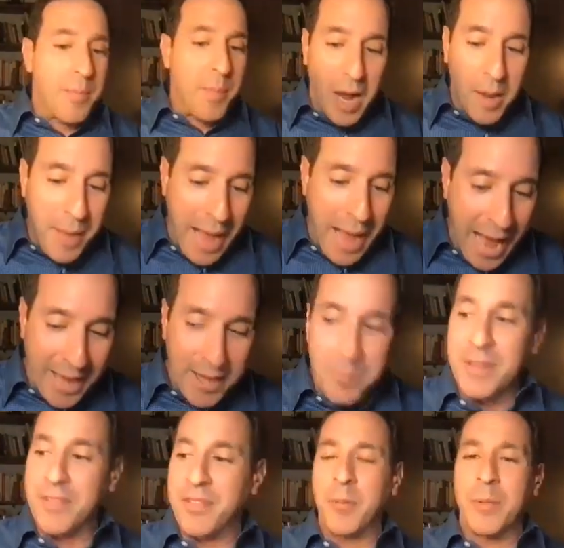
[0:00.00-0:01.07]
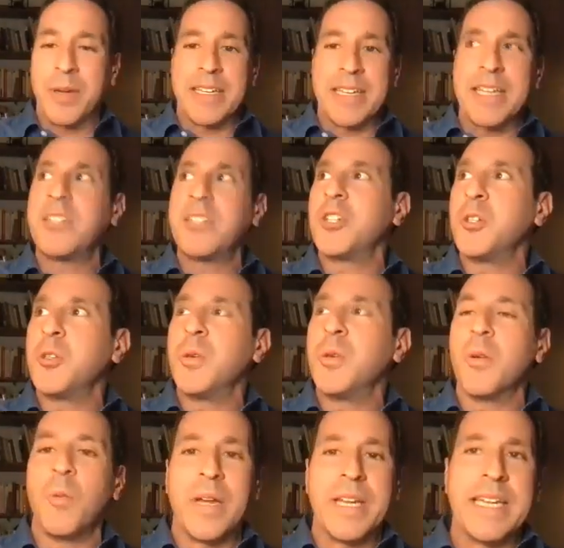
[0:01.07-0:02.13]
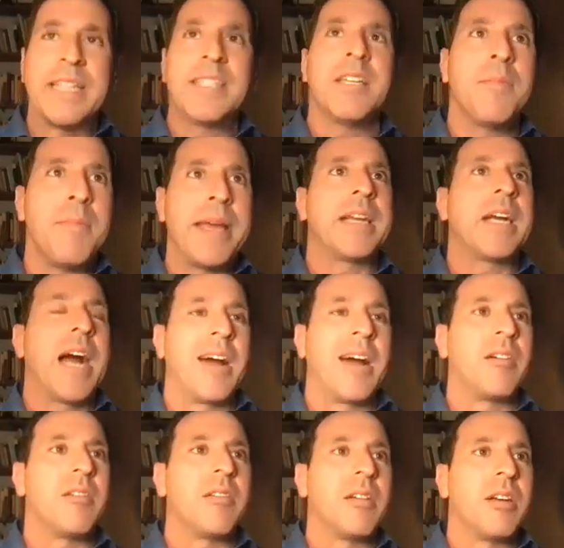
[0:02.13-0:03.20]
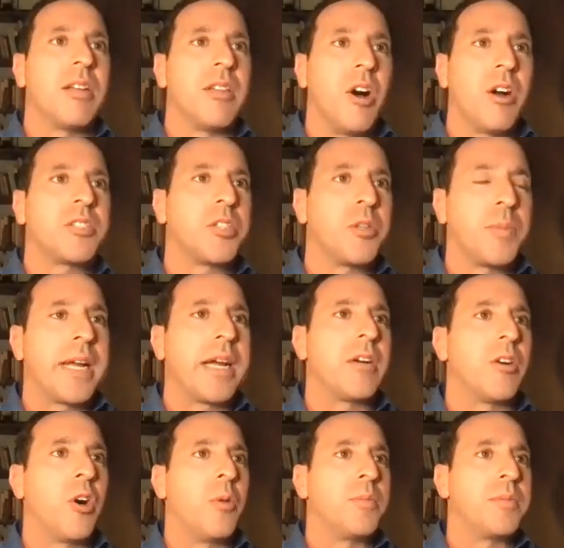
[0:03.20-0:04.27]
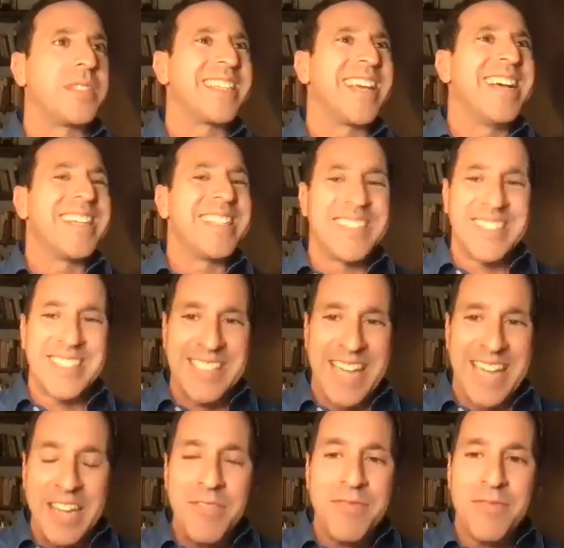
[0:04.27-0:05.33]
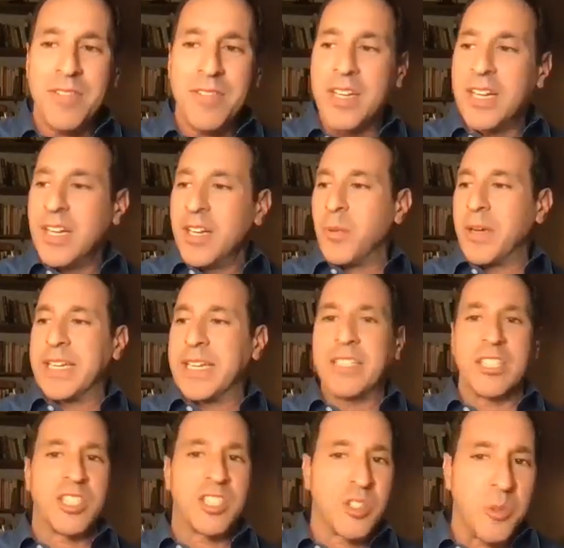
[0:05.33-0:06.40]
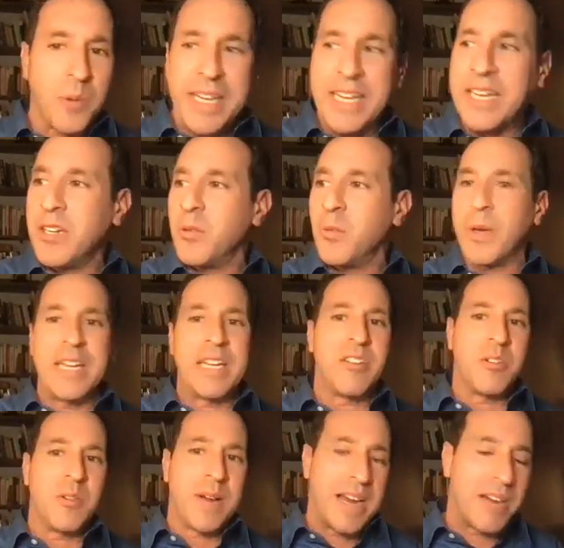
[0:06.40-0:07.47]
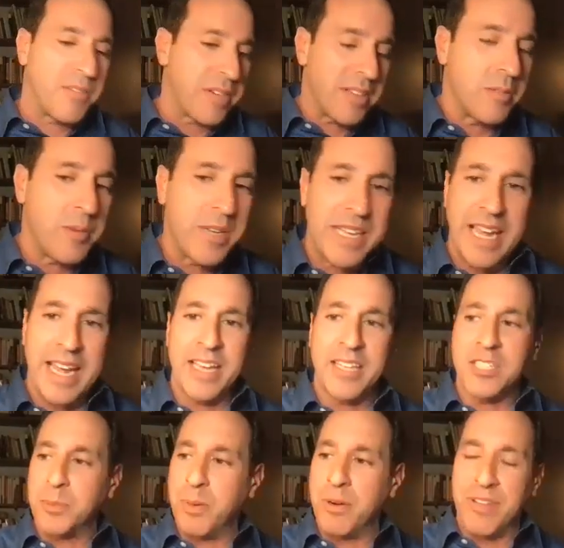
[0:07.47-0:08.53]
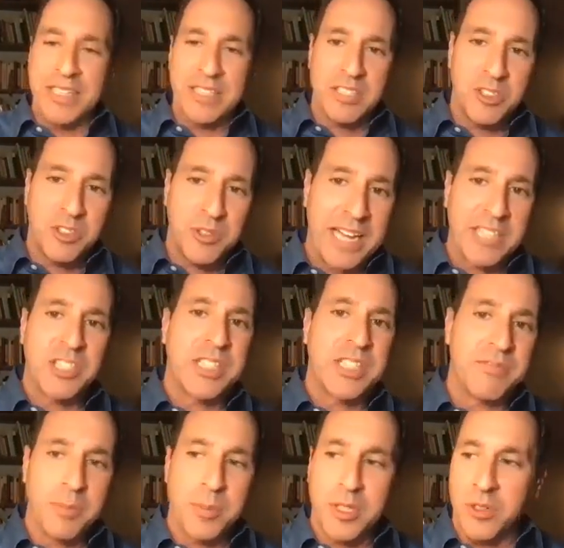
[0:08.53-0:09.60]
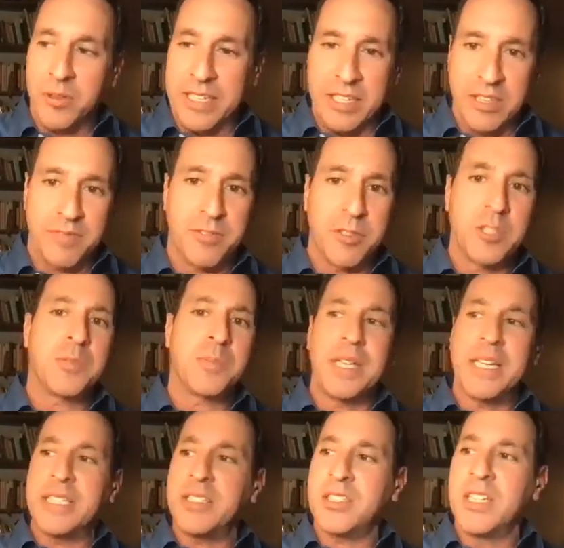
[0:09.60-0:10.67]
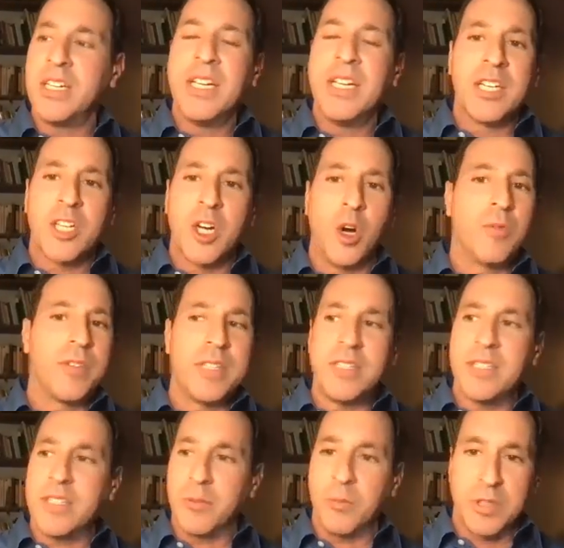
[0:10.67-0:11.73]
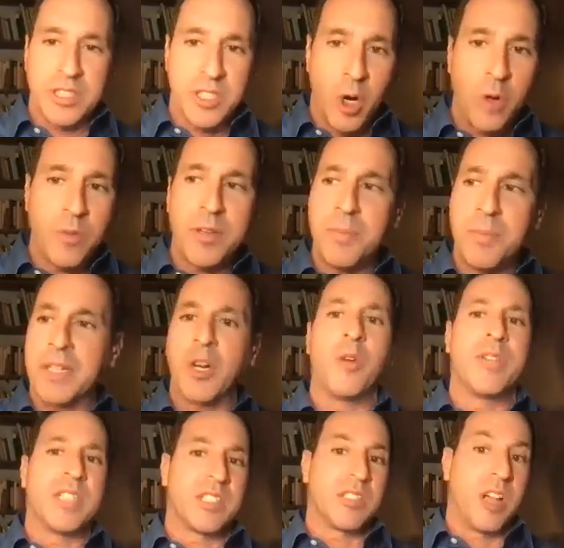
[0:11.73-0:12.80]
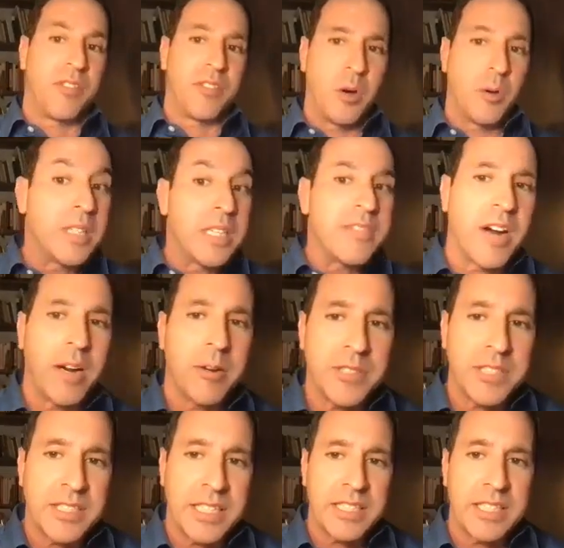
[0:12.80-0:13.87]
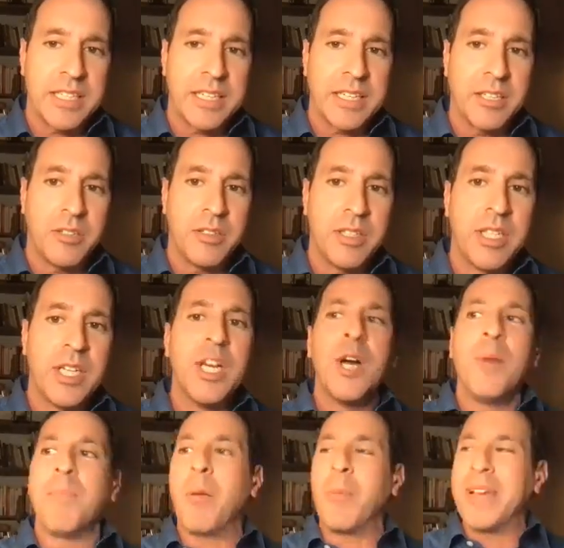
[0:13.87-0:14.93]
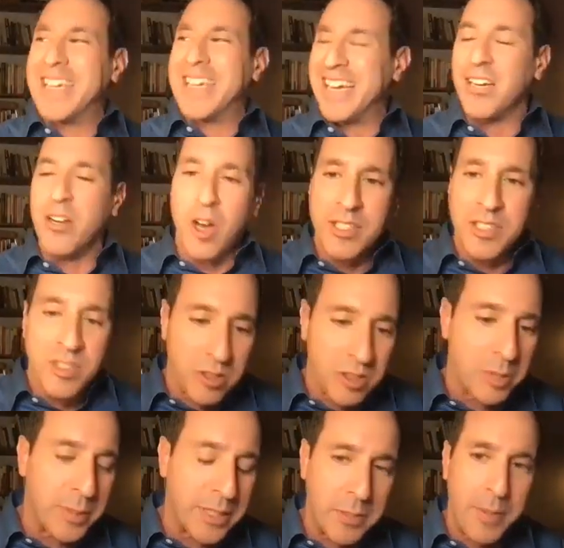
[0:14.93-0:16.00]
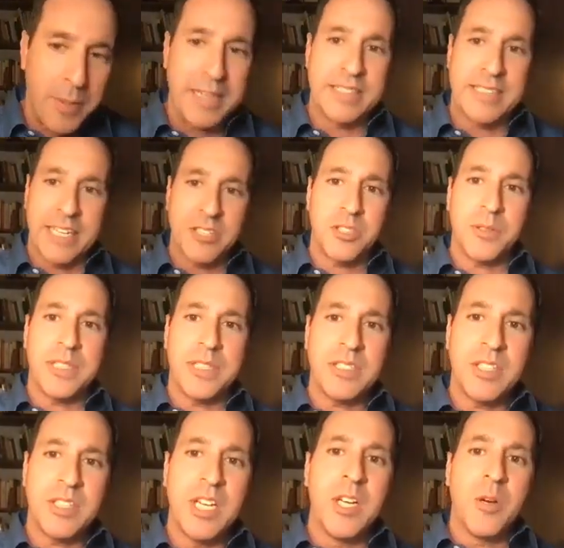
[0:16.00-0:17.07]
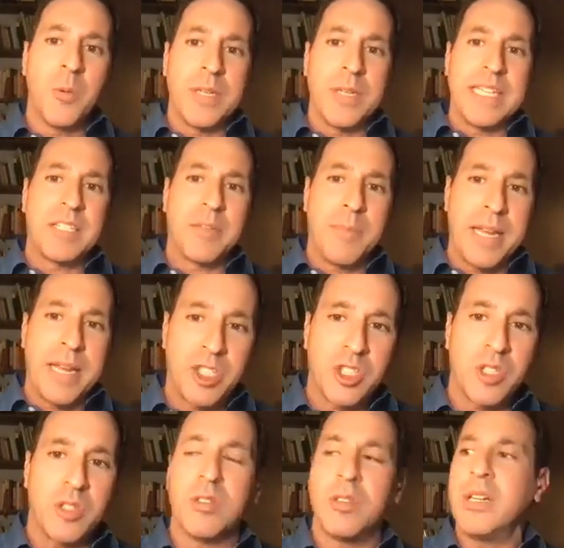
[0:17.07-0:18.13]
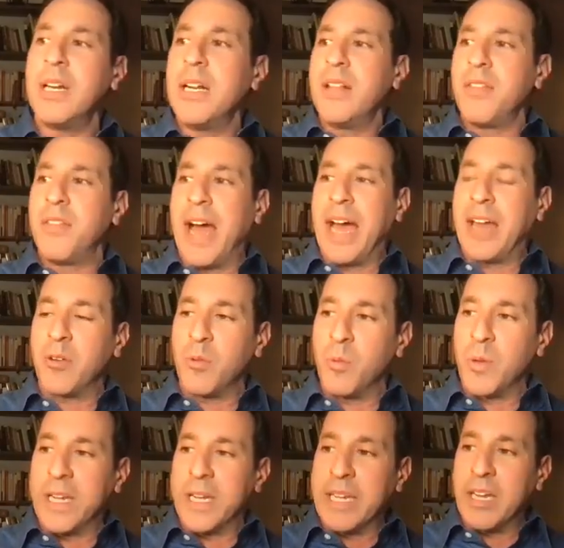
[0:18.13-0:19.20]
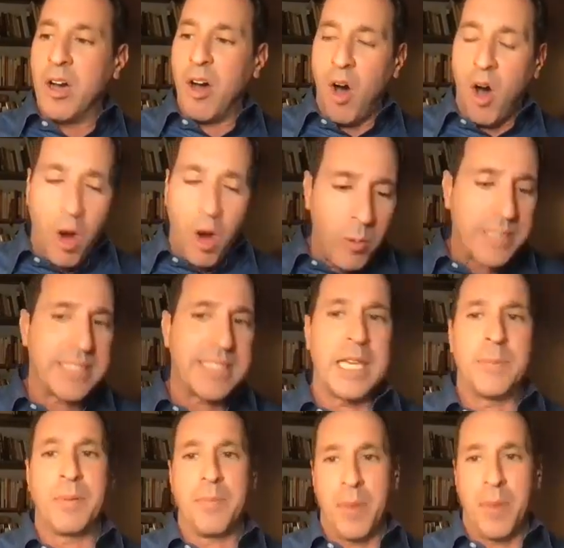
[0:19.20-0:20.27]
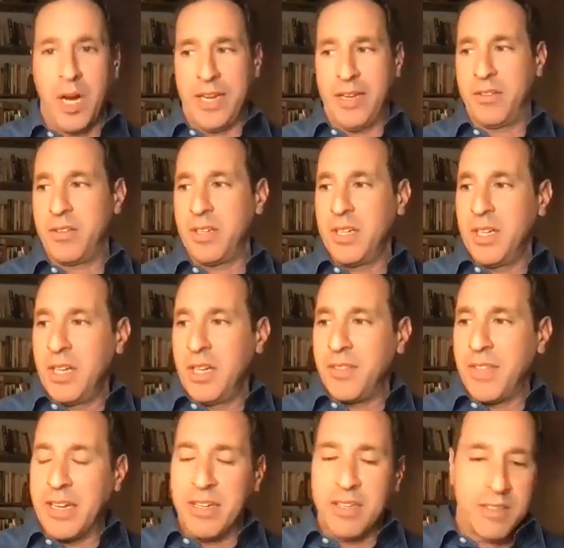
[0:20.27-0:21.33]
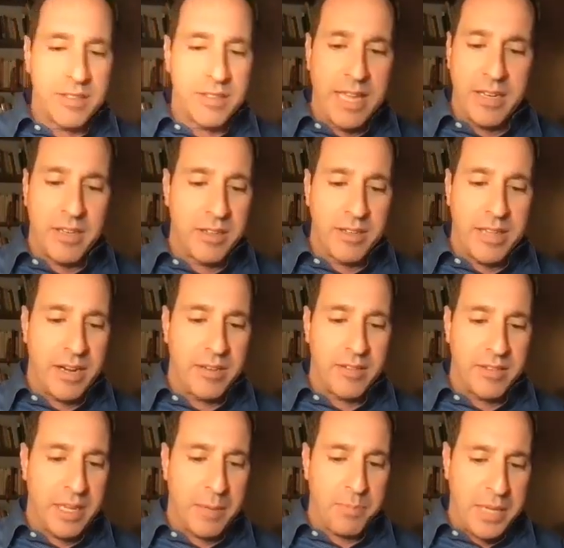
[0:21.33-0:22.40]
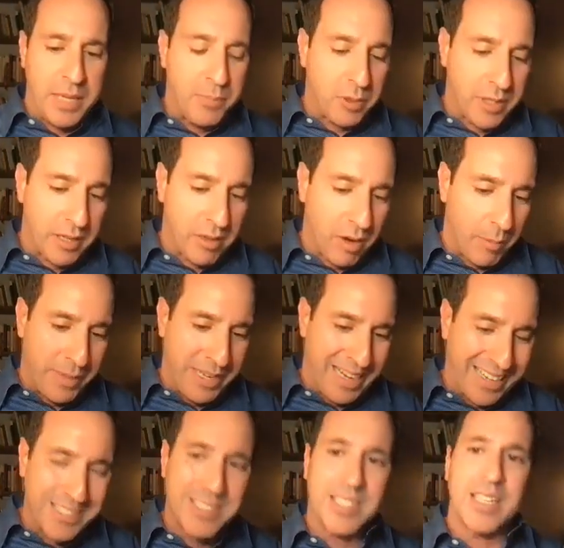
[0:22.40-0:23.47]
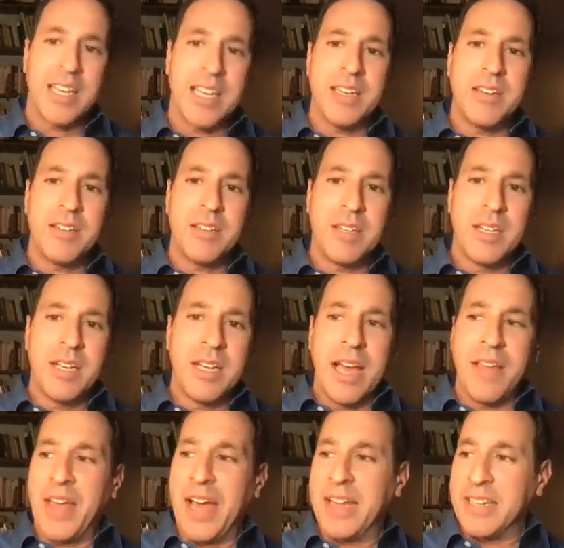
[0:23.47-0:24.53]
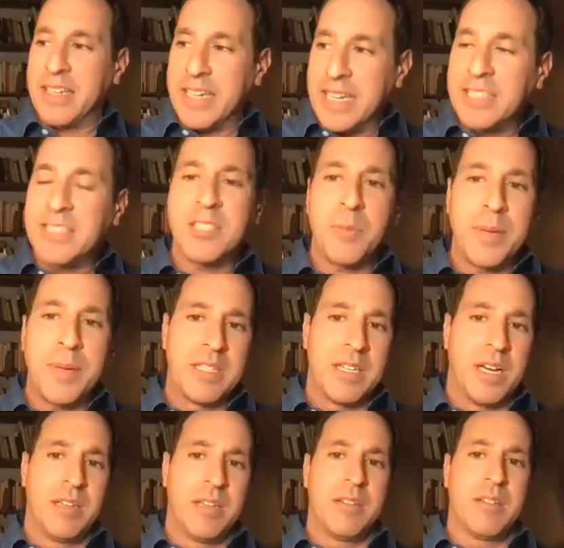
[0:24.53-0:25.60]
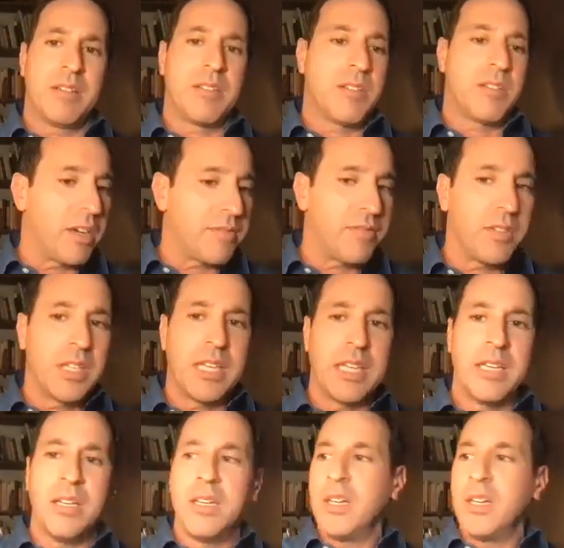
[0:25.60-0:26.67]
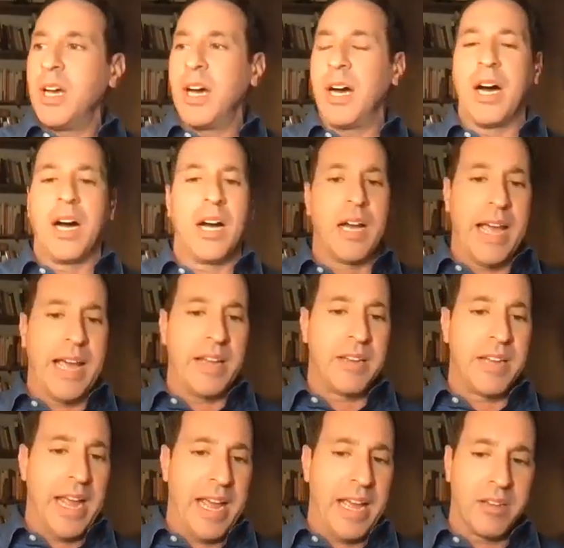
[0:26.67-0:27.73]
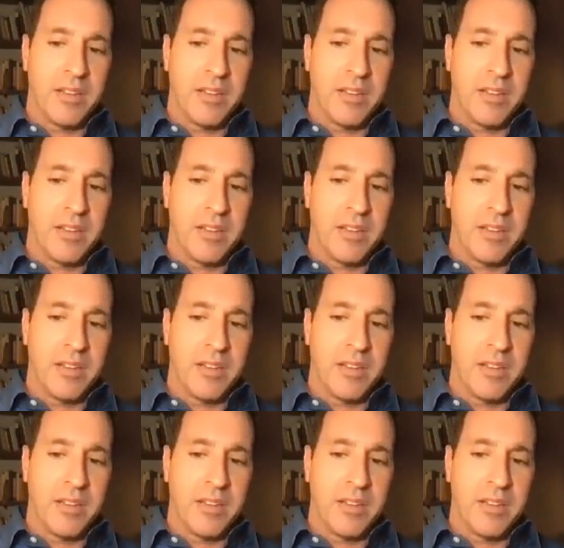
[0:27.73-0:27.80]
I'm adamant that we need to make our long-term care homes safe. We need to screen. We need to do everything we can to prevent a tragedy from occurring in the first place. COVID was COVID, but COVID is not the only virus that can kill. But we cannot turn them into penitentiaries. We need to make sure that we always keep in mind that people cannot be isolated, and that needs to be done thoughtfully and